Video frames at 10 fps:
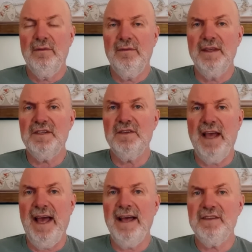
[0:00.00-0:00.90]
This is
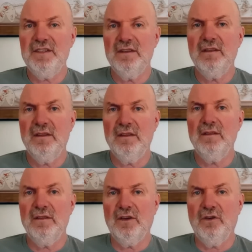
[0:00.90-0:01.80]
as
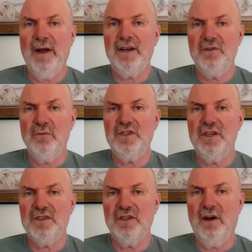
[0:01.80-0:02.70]
the correction was
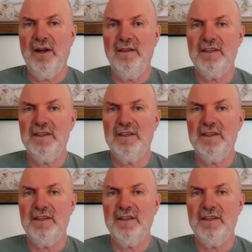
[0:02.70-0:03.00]
just starting.